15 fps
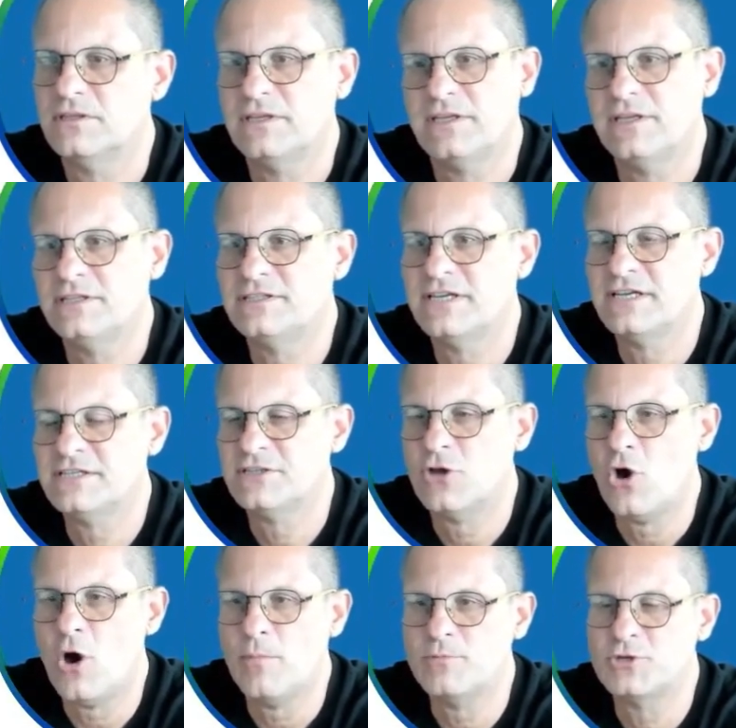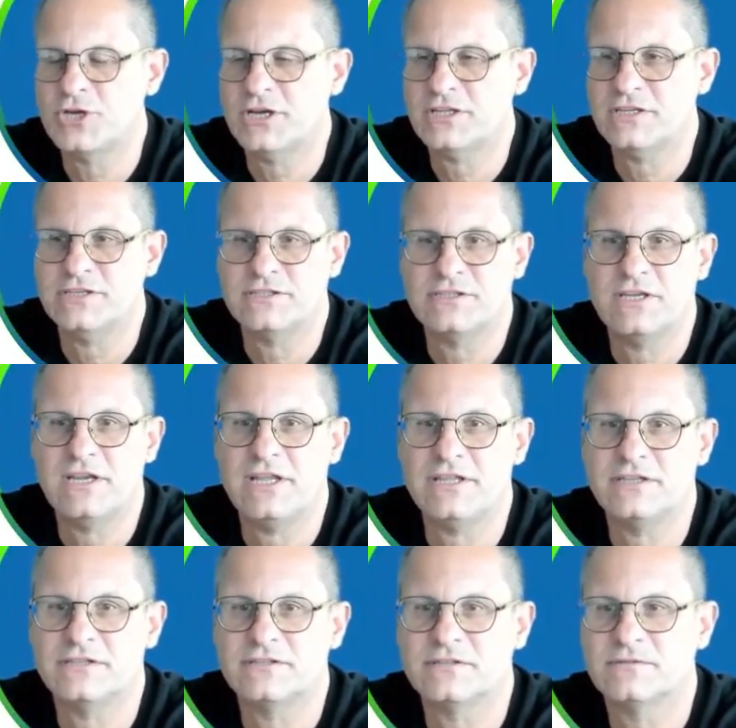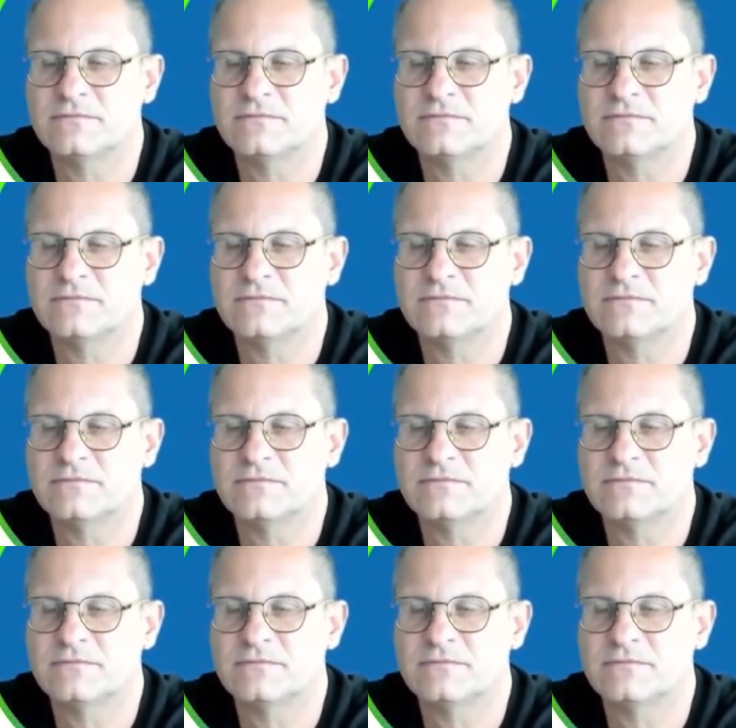It says the object is deleted.